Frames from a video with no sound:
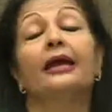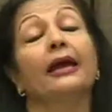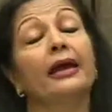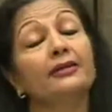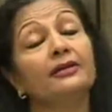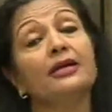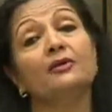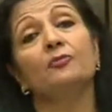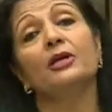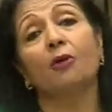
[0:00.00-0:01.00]
And
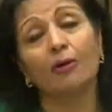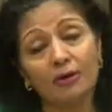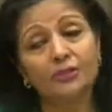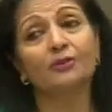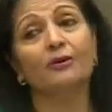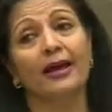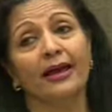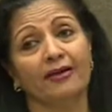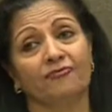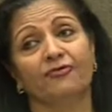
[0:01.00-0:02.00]
then we also
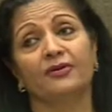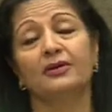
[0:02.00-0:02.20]
have,